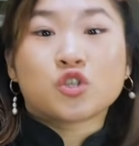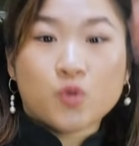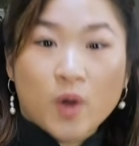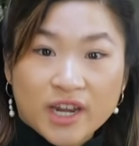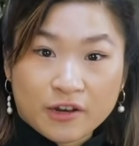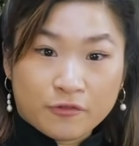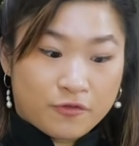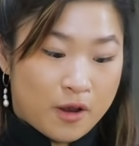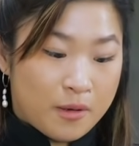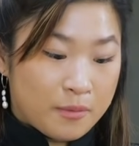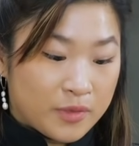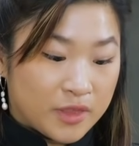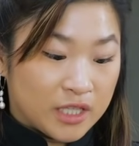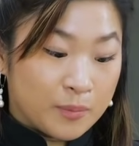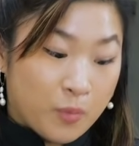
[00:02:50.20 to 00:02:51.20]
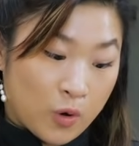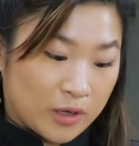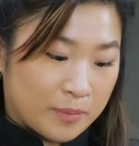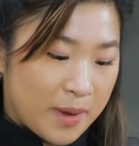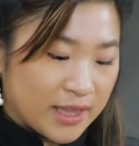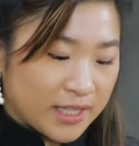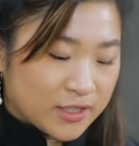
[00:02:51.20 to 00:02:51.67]
draining from the
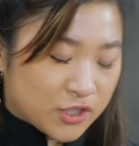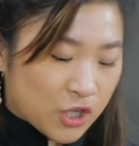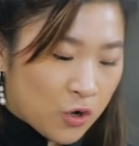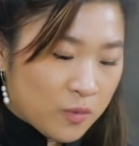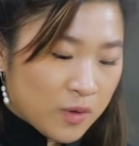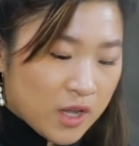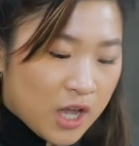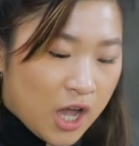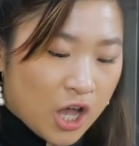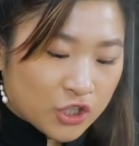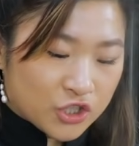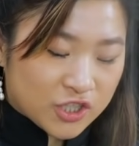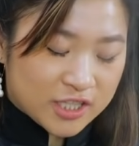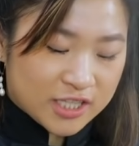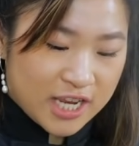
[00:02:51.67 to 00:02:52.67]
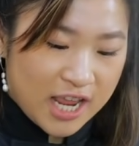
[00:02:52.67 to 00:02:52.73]
pork belly. So I'll just